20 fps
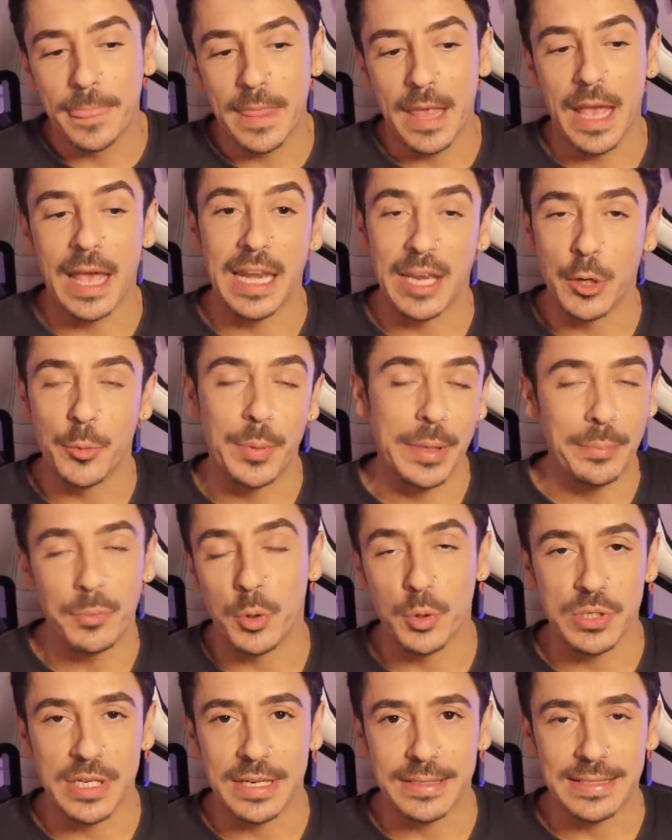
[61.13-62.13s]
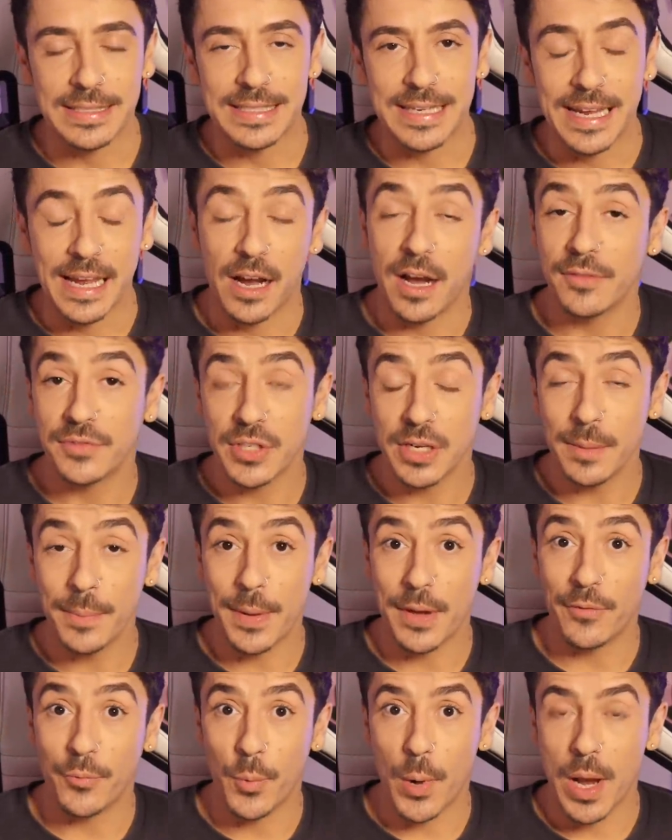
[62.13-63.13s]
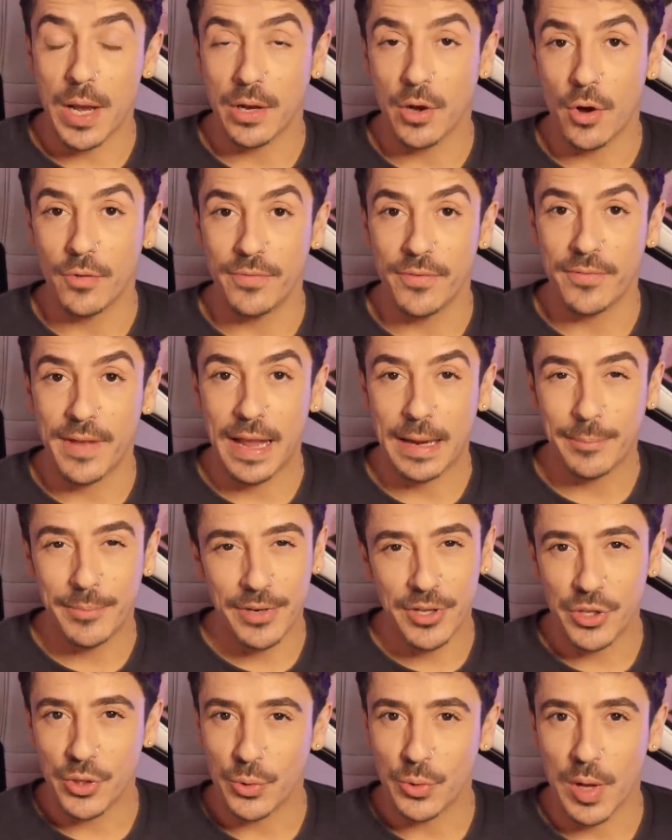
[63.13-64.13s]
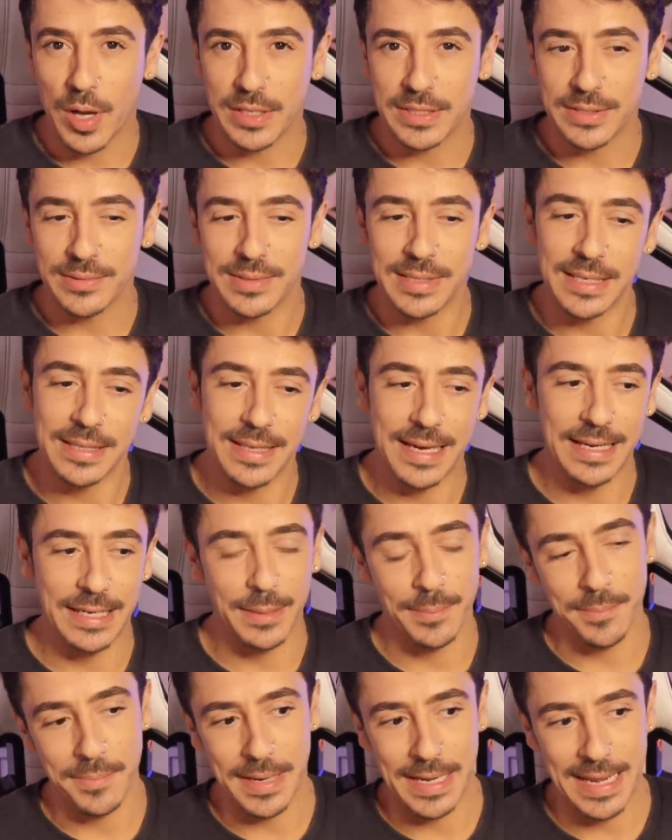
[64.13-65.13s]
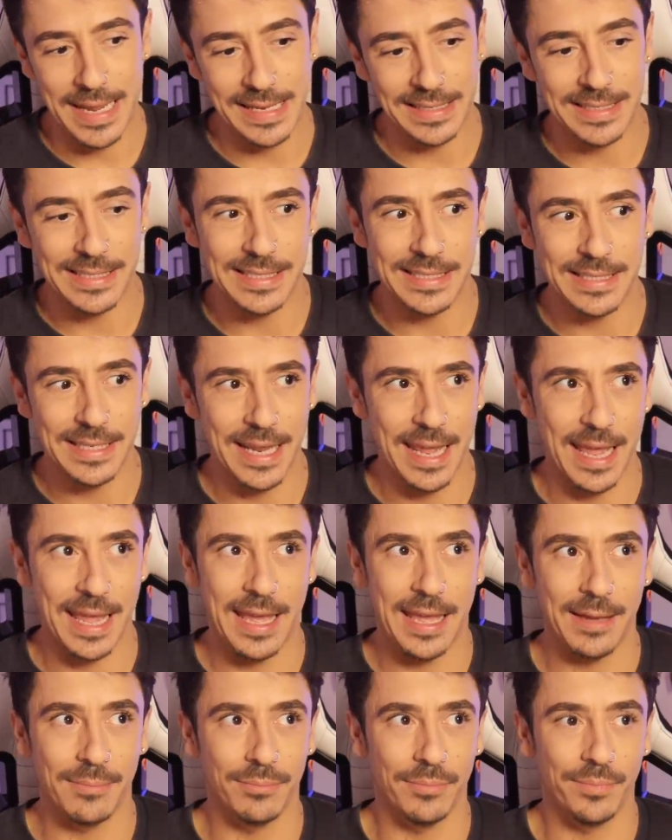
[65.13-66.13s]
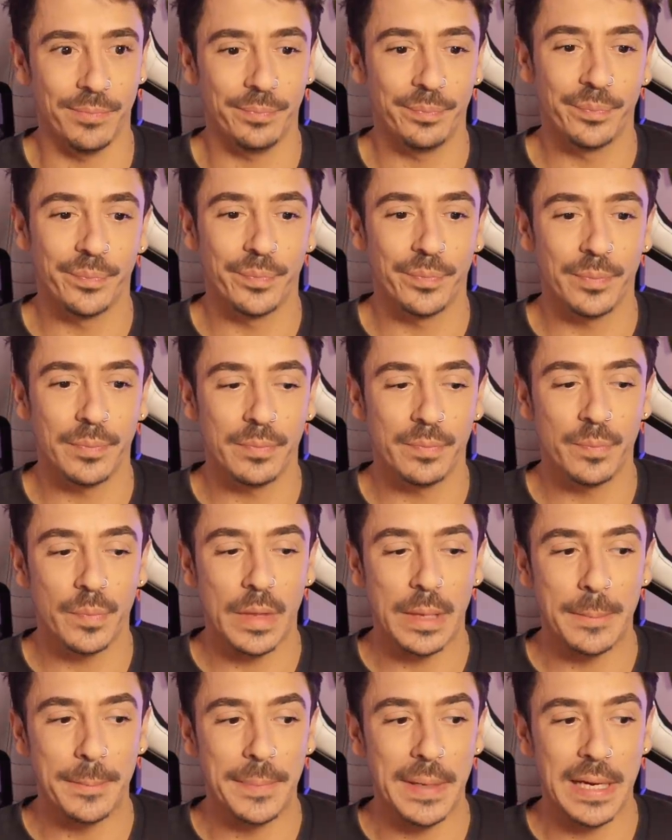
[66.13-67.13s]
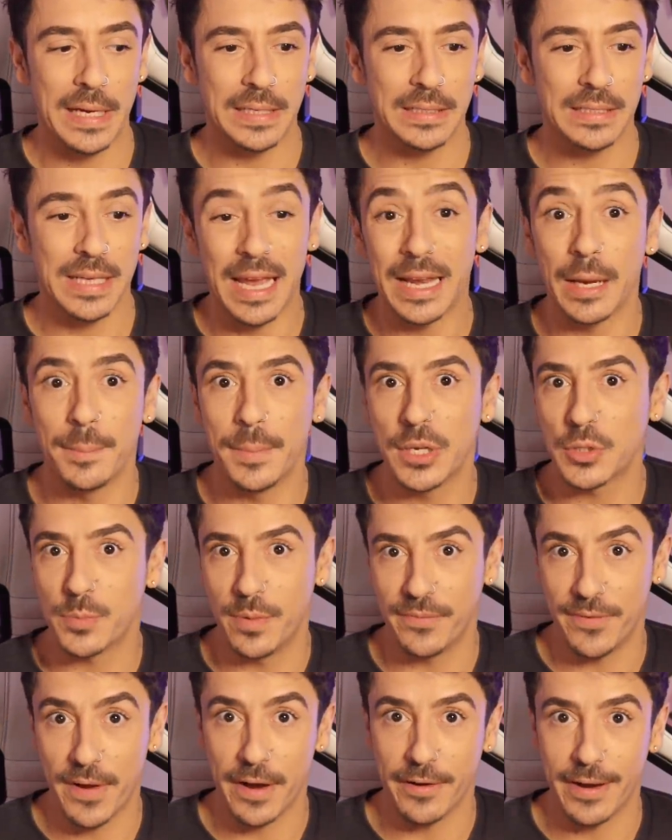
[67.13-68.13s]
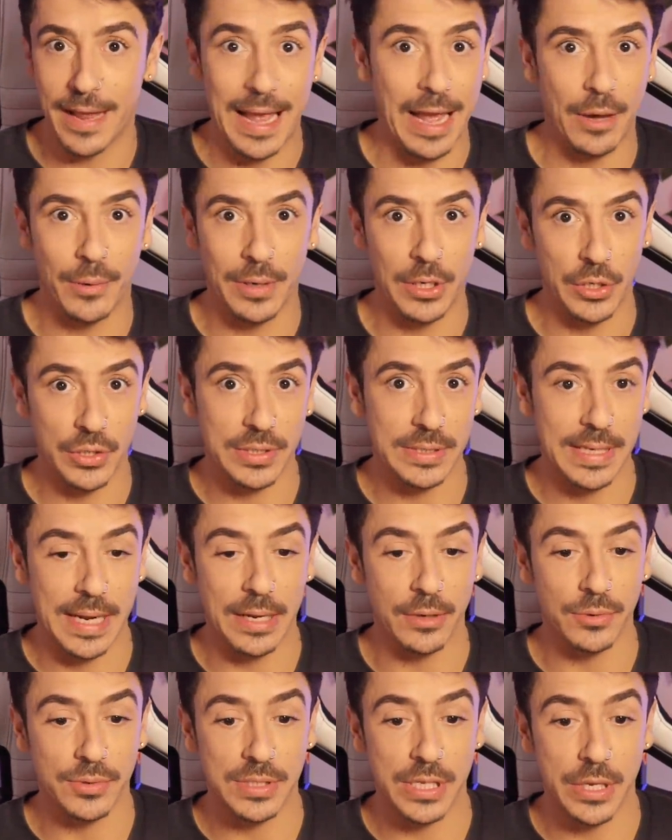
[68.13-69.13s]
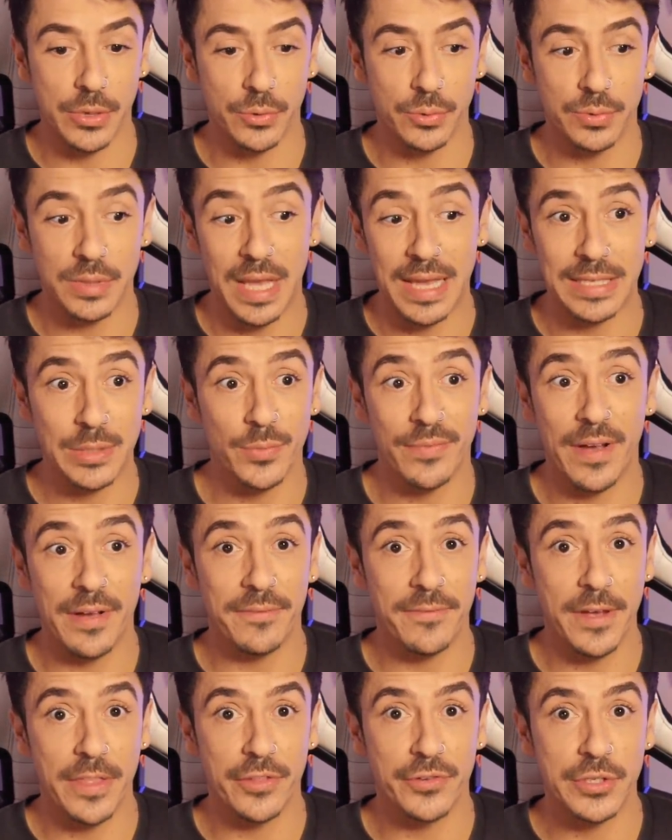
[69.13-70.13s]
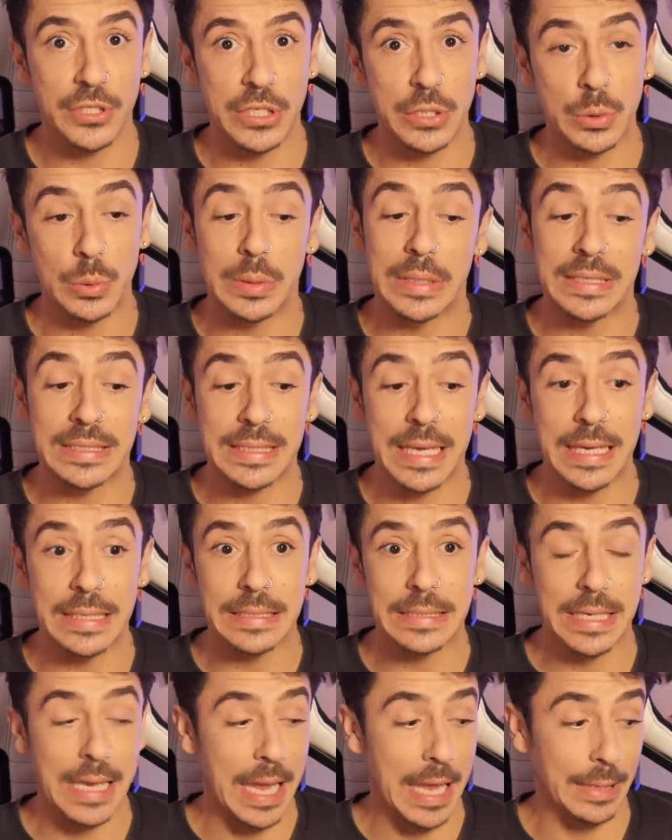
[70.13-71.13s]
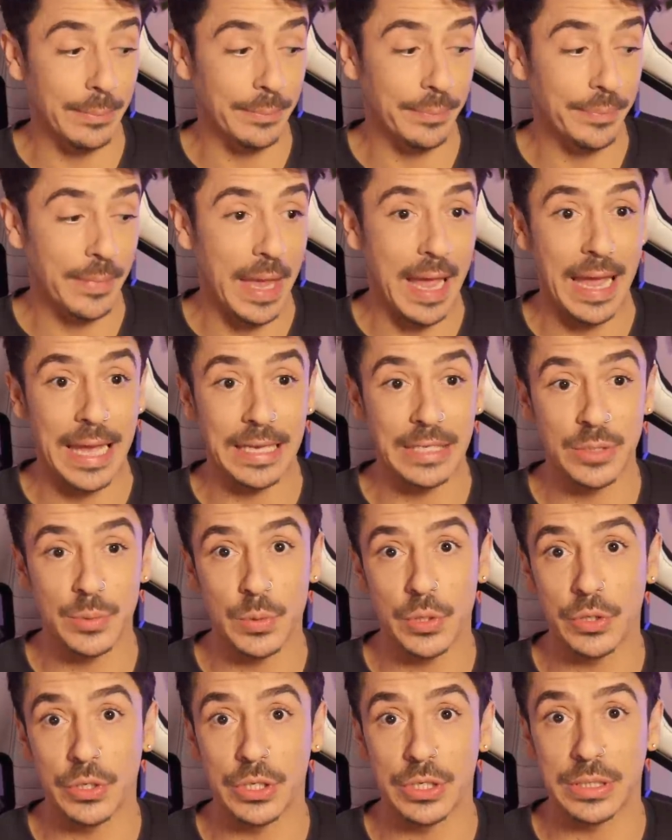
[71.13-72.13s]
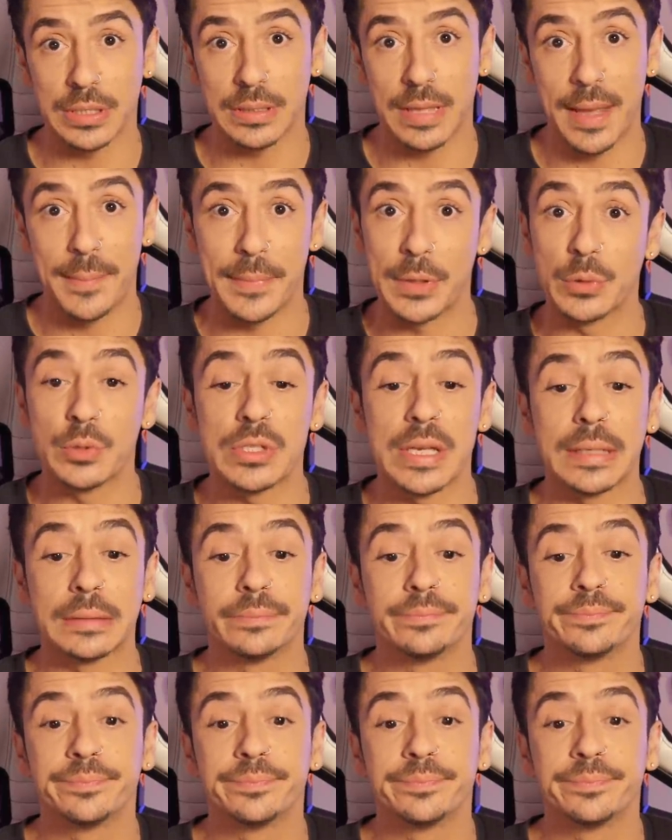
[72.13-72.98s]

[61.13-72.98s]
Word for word: a little bit more done today. I've done a bit of work off of camera. You guys will see that in a minute. Um, but and I much prefer it how it looks now. So yes, without further ado, let's get into game, and we're going to get building.